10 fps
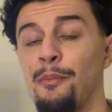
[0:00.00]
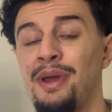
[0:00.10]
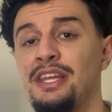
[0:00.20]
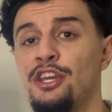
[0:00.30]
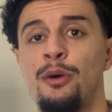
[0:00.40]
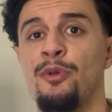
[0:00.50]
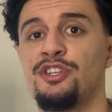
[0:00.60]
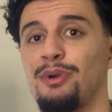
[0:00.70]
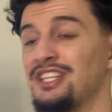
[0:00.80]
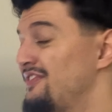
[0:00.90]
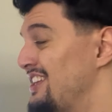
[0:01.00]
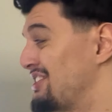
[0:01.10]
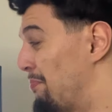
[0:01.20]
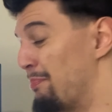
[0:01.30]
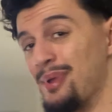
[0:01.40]
many e-commerce brands
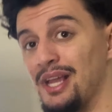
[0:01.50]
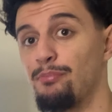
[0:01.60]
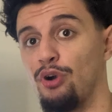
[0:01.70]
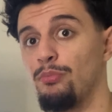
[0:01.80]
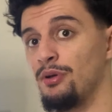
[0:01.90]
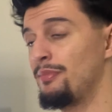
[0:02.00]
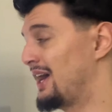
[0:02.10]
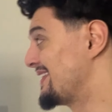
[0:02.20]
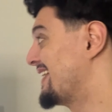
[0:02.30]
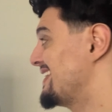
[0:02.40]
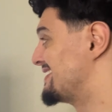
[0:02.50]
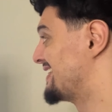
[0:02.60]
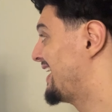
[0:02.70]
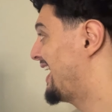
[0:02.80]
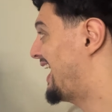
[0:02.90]
face a big problem, and that
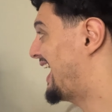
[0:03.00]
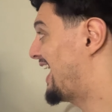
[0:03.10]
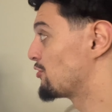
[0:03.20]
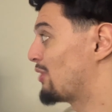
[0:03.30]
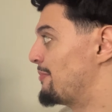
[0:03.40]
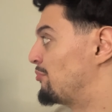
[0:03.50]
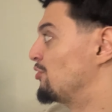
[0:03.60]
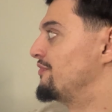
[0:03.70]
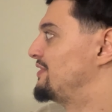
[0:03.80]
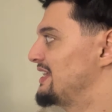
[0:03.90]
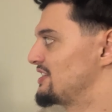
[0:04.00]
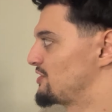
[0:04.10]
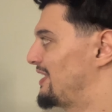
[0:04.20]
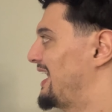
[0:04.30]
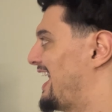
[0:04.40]
is, how do I improve
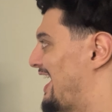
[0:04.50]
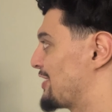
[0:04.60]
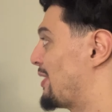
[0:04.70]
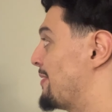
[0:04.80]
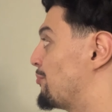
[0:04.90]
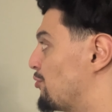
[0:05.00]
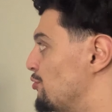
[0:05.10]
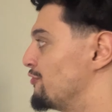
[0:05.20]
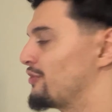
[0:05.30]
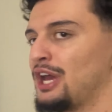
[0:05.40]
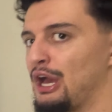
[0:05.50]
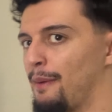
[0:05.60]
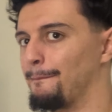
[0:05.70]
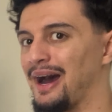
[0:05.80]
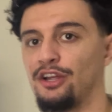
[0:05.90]
this, right? How do I improve
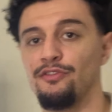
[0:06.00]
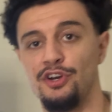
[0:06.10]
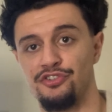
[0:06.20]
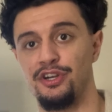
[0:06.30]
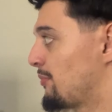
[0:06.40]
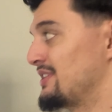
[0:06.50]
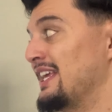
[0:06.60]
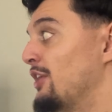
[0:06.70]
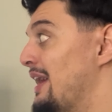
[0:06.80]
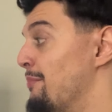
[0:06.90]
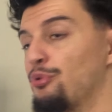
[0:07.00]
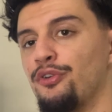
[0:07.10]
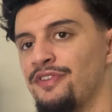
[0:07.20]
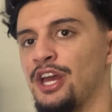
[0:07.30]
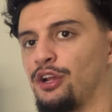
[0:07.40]
my conversion rate? Because they know that
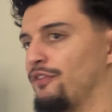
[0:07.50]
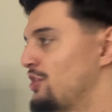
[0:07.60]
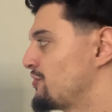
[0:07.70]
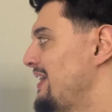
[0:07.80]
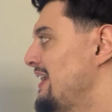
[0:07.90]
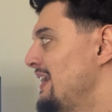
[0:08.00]
improving their conversion rate